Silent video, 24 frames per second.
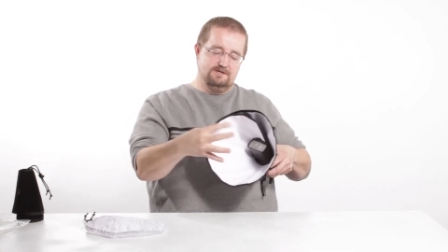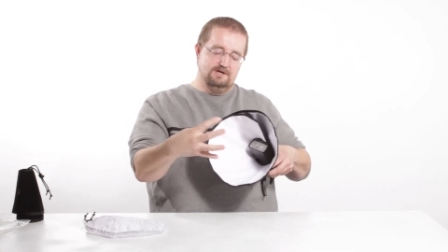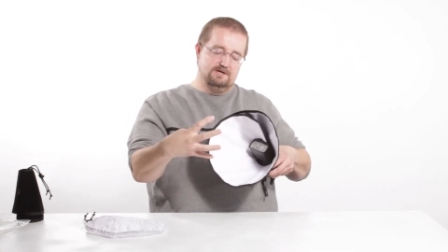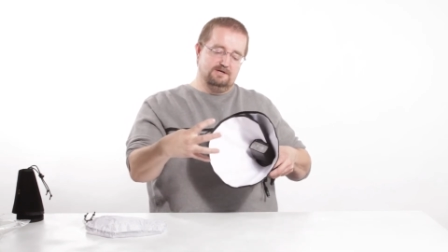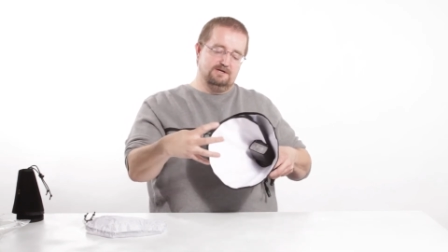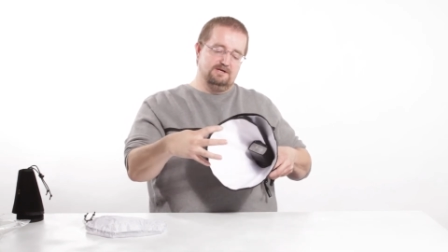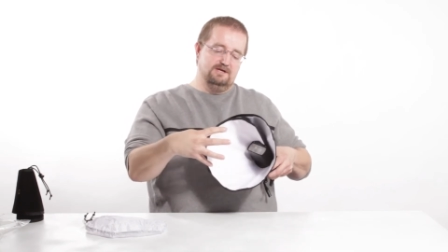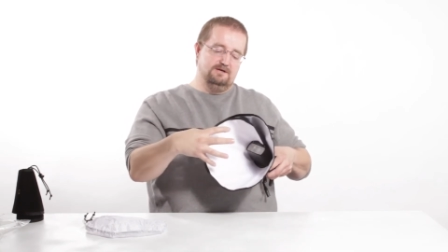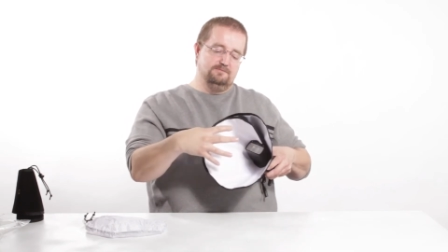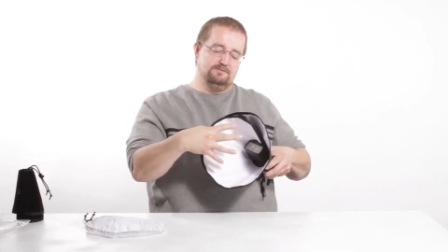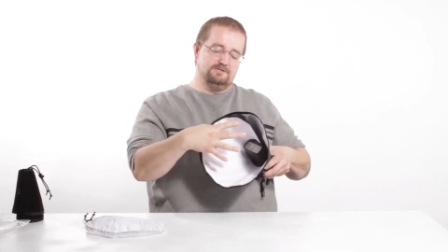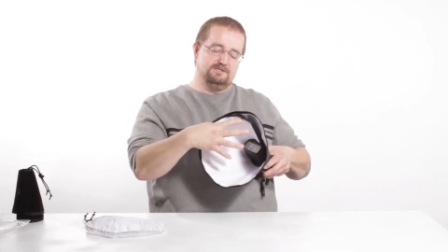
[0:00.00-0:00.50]
and
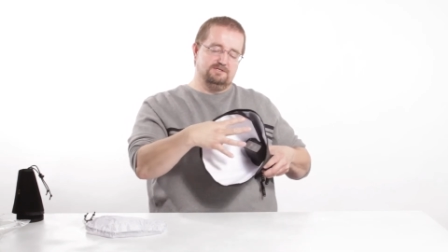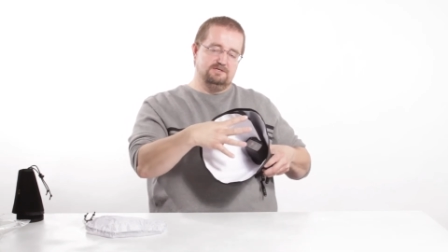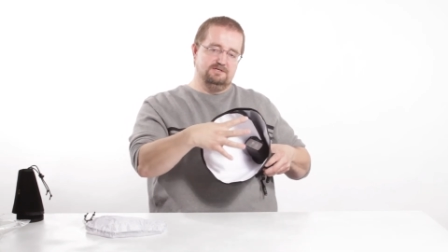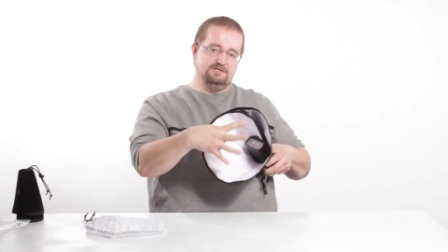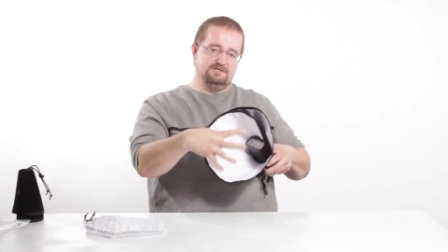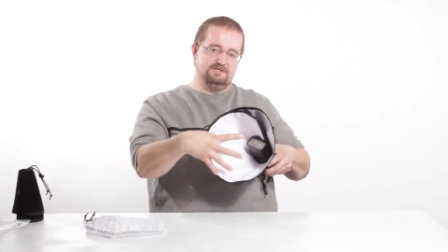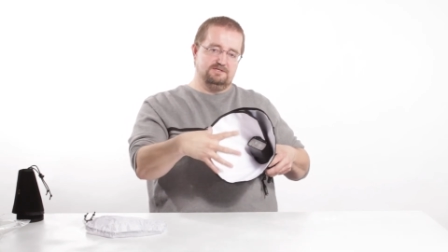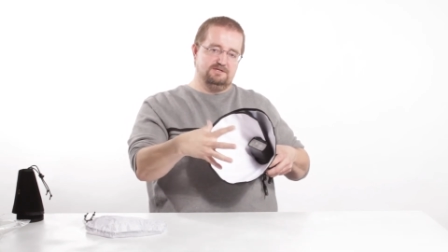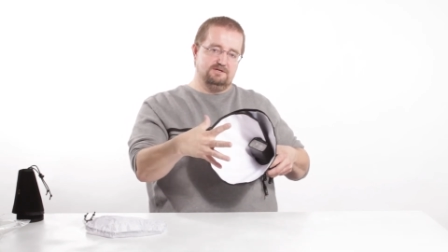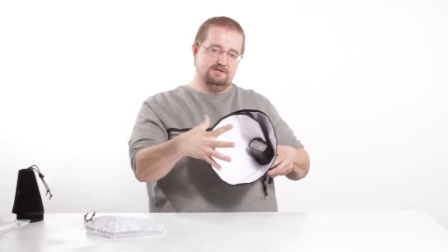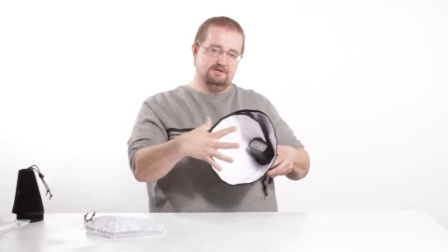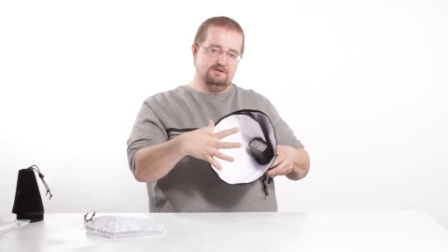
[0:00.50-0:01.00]
keeps
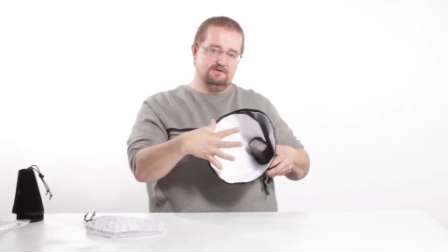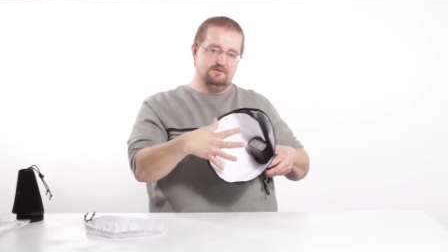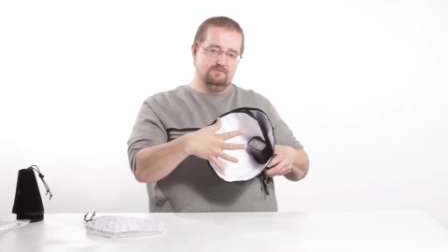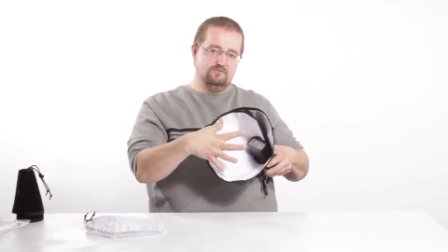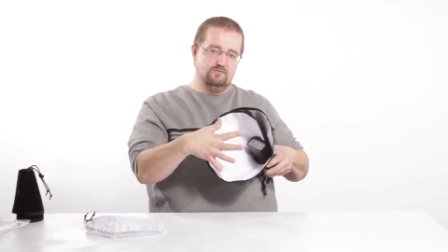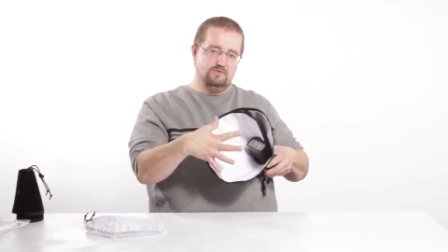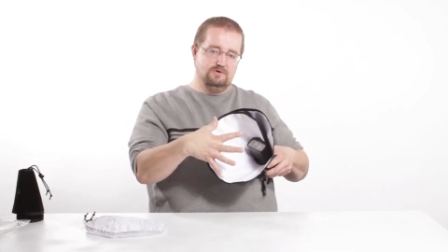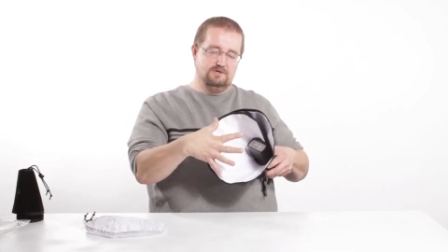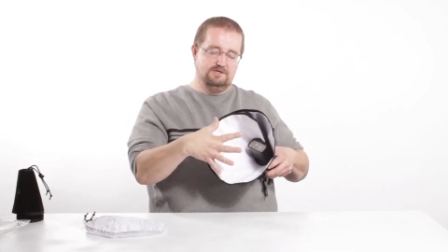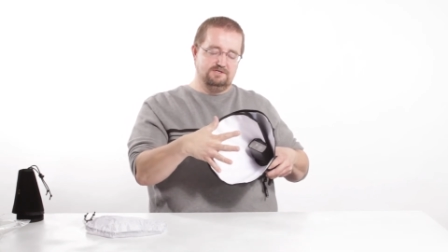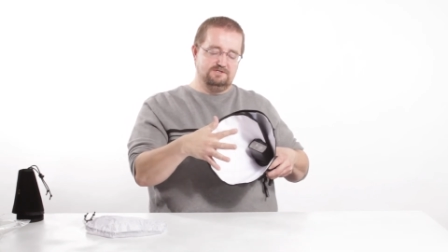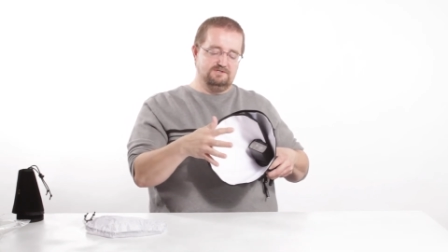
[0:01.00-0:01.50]
this
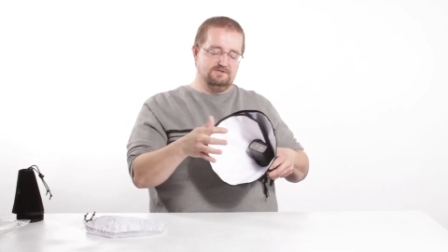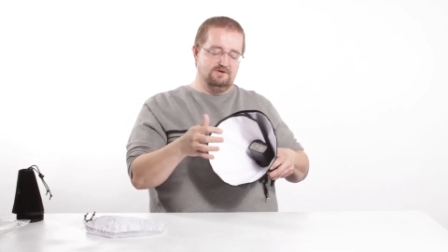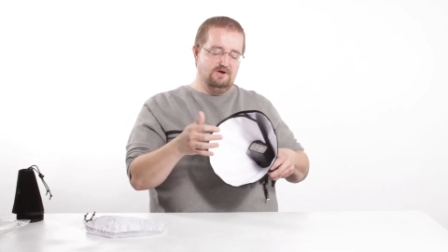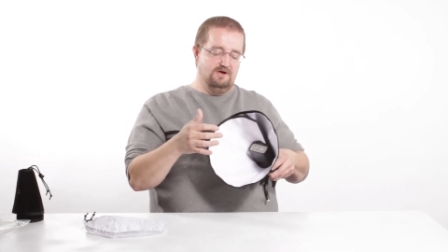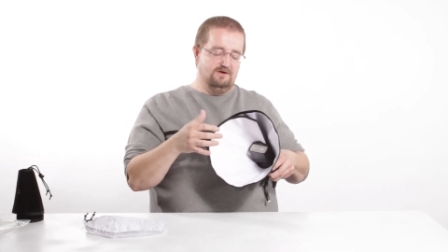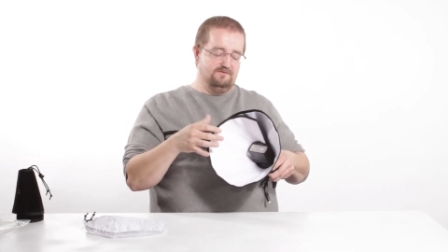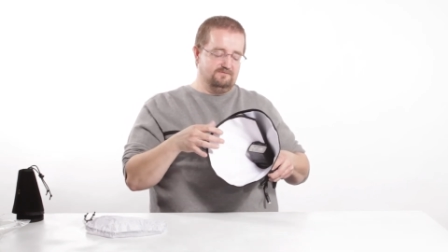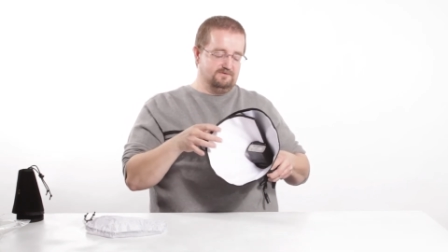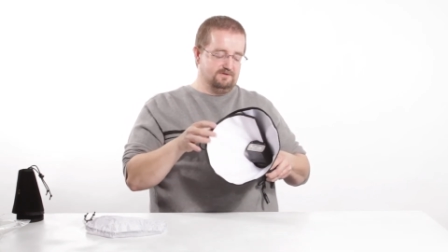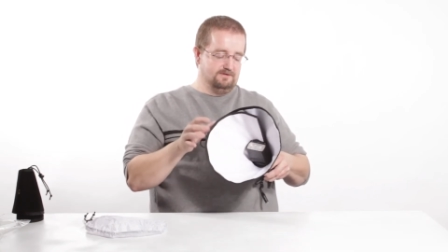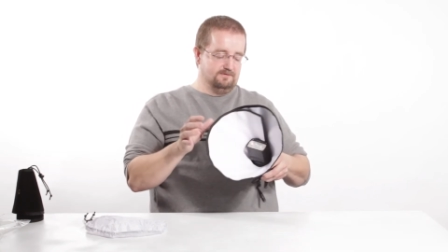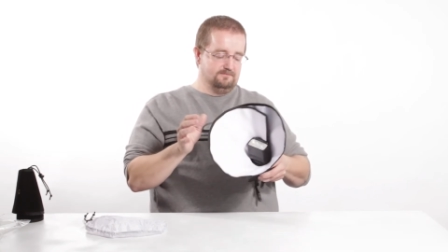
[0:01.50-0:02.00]
really
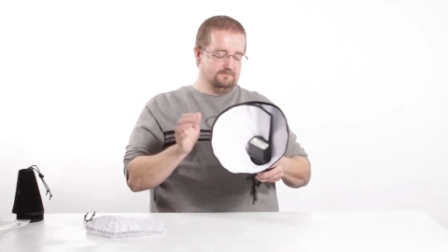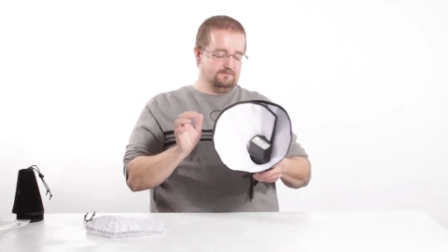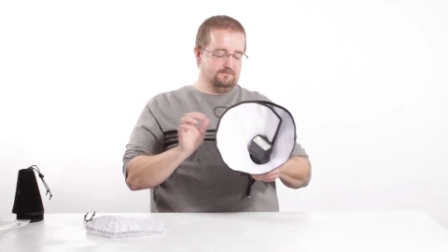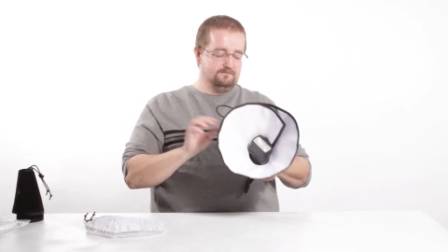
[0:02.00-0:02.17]
soft.